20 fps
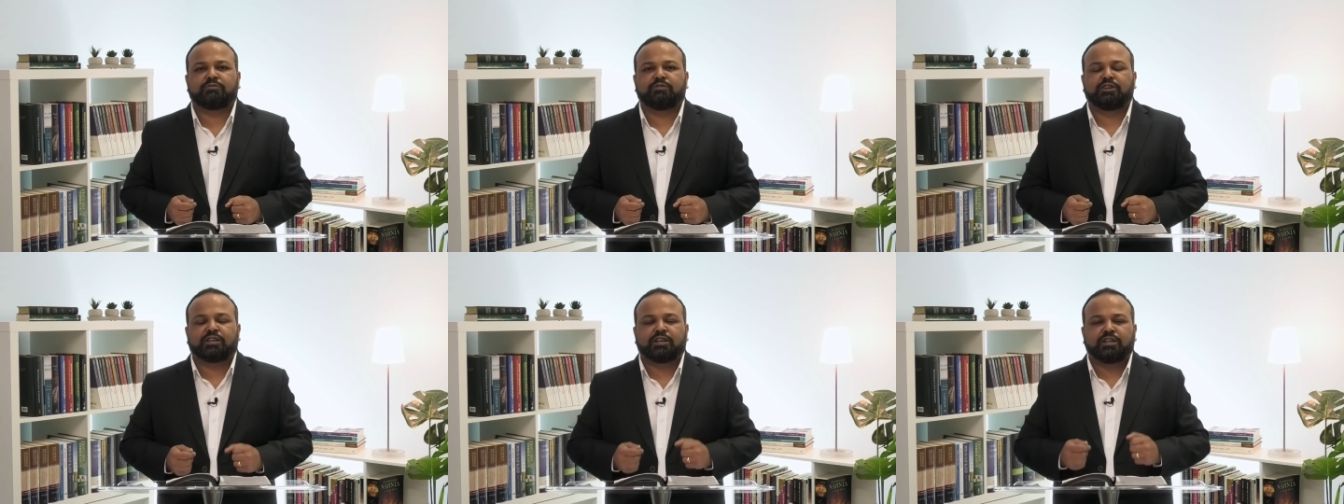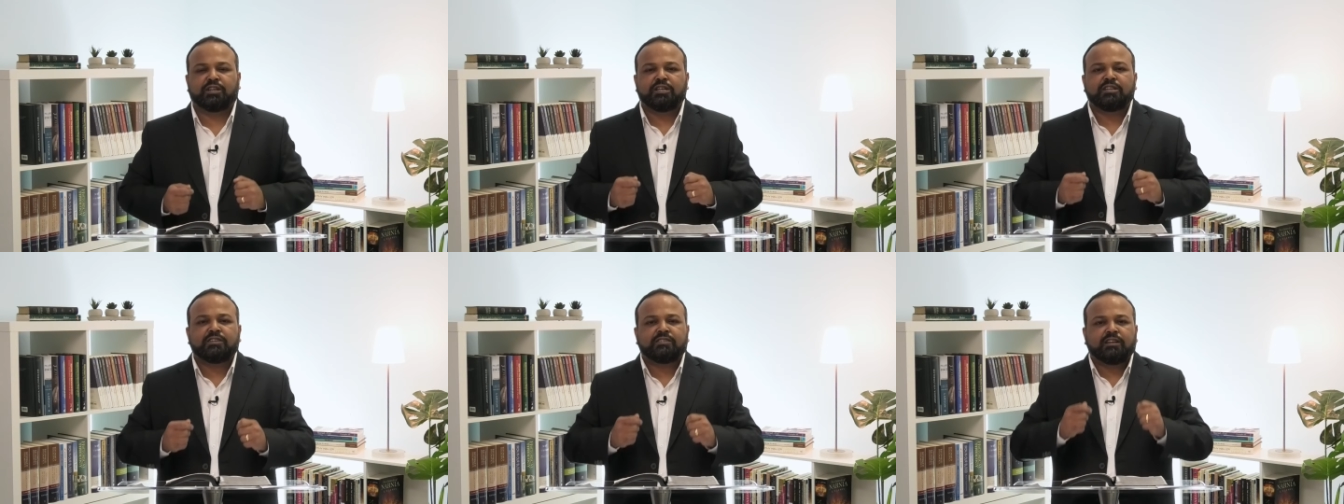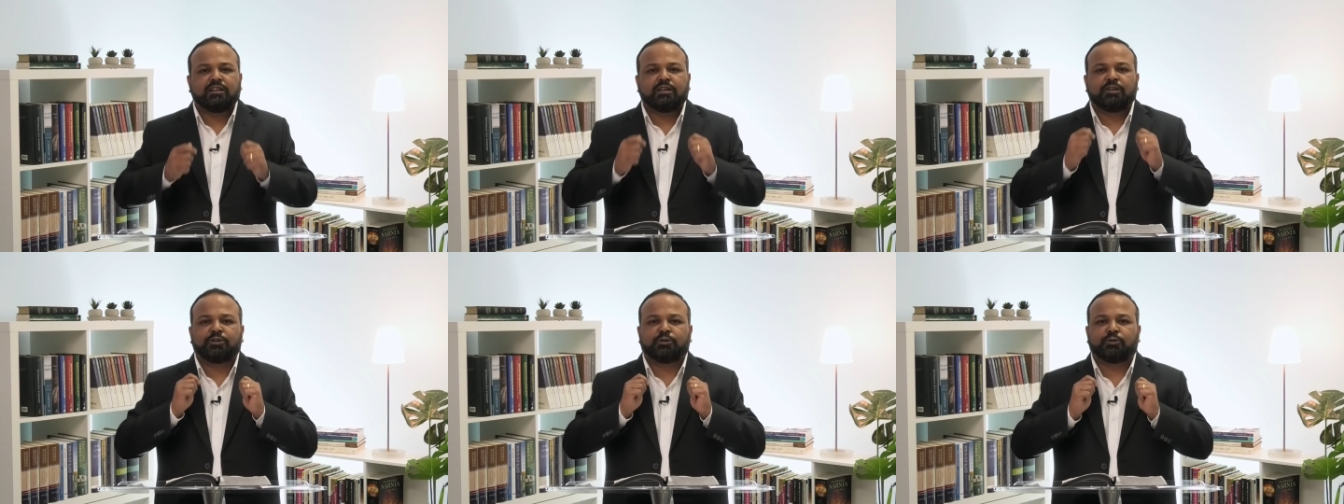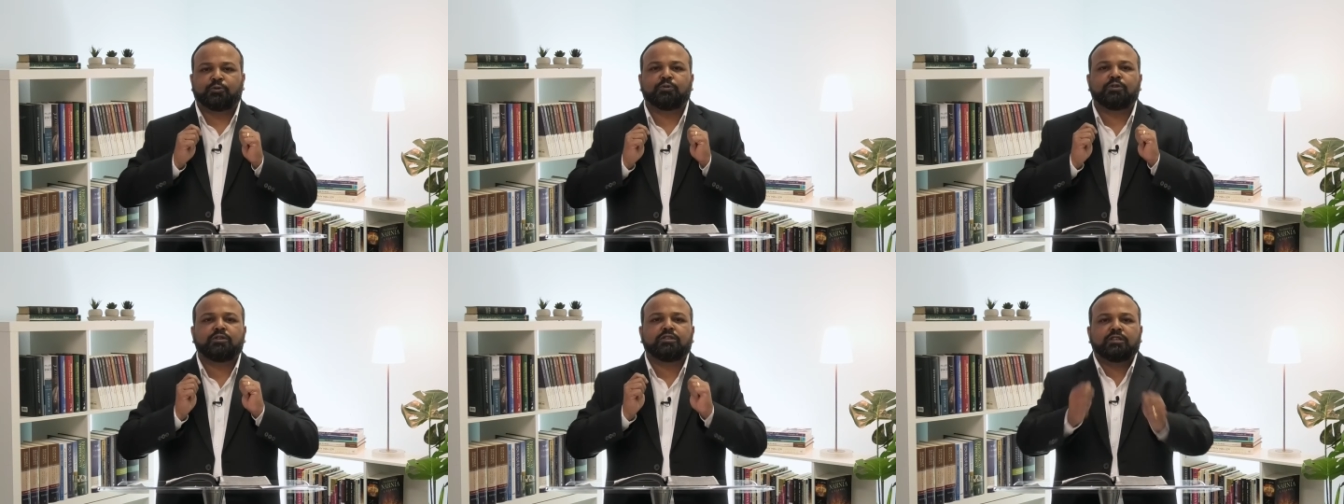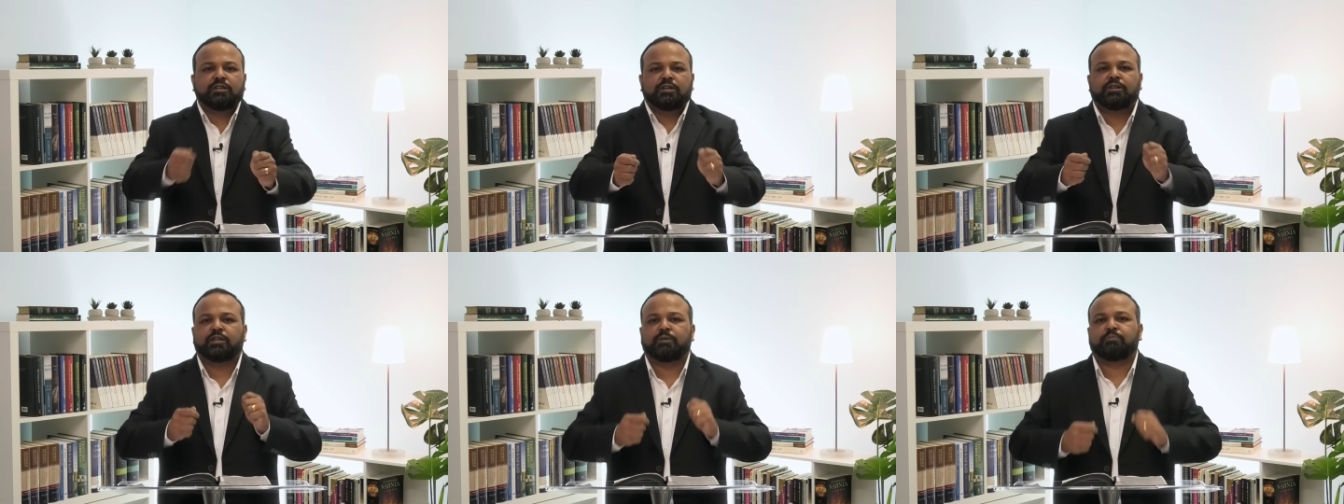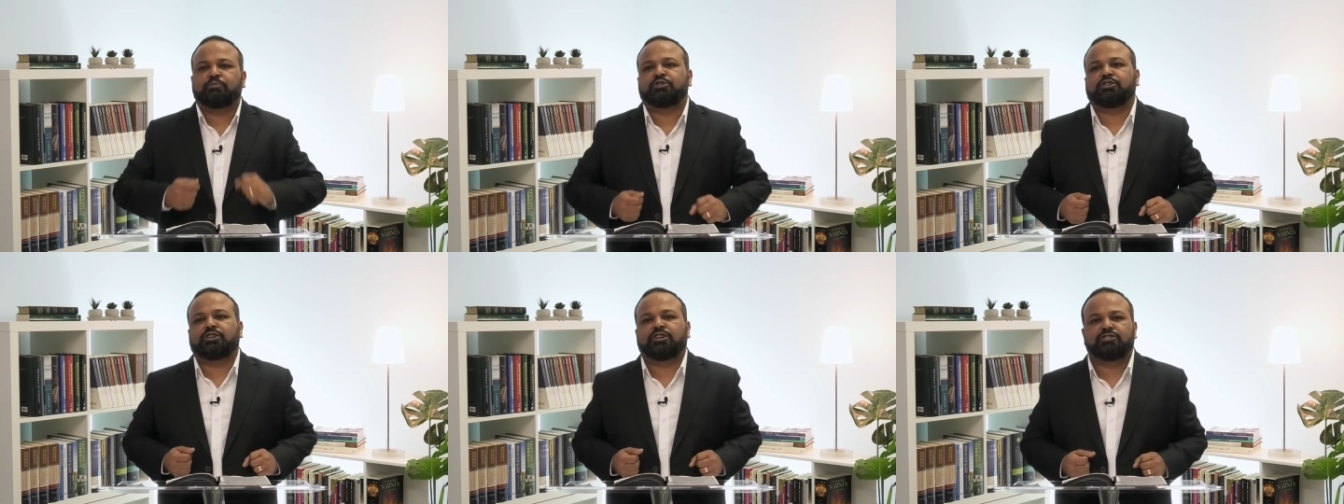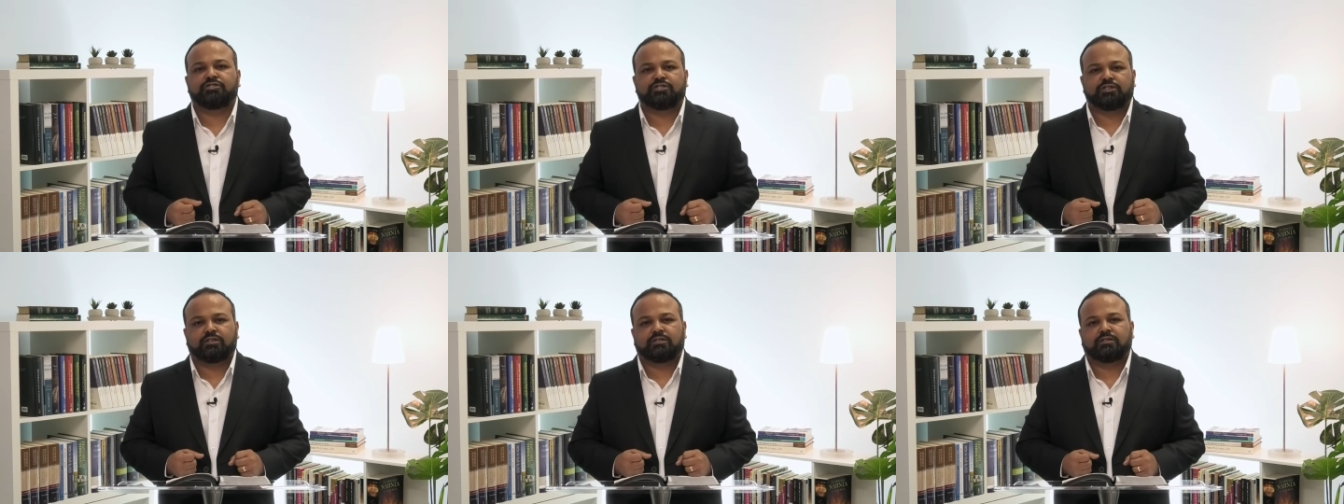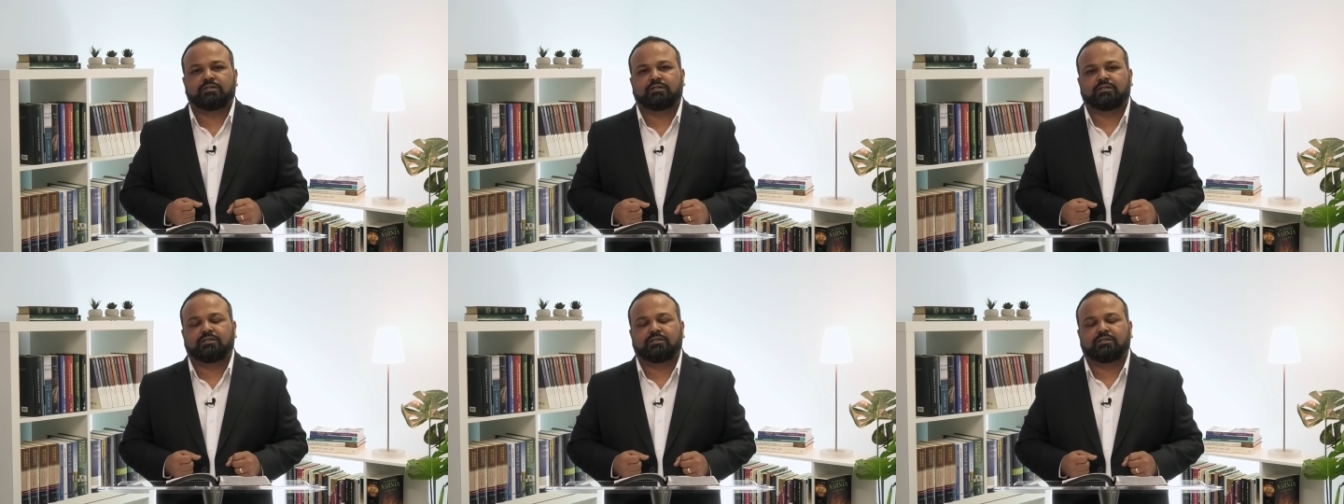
we can easily ruin their reputation.